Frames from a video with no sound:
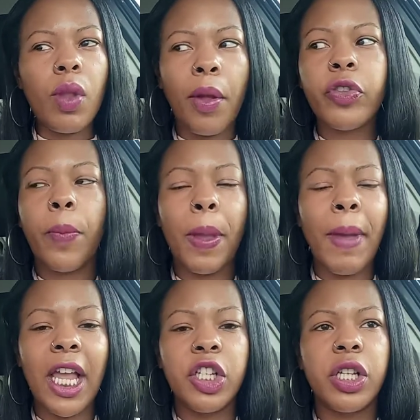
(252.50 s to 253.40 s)
So be
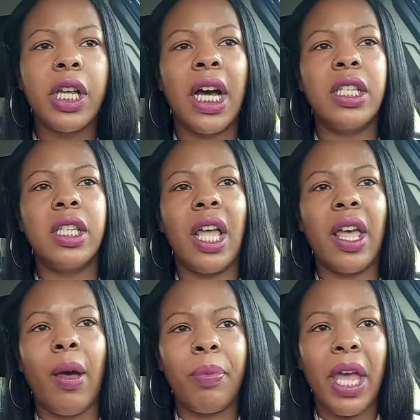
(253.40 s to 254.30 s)
patient, guys, because like
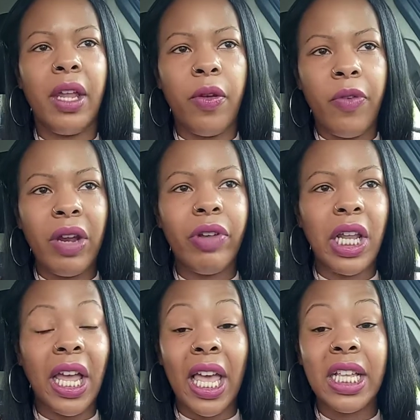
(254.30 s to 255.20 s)
I'm getting a very
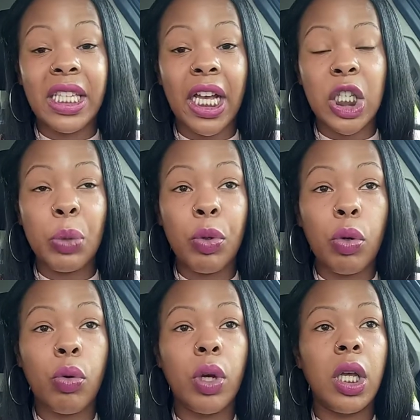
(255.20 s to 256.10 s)
like
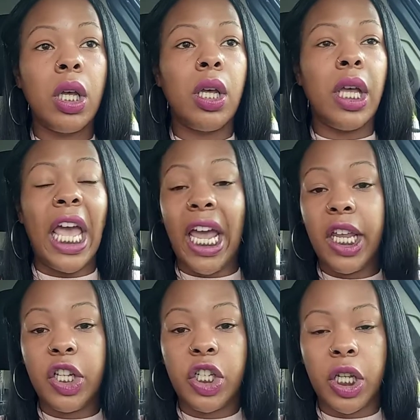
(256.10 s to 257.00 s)
excitable
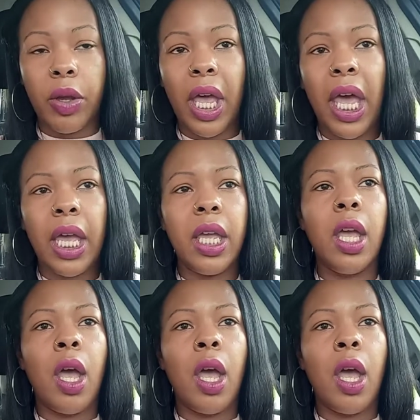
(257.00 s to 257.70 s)
energy, okay,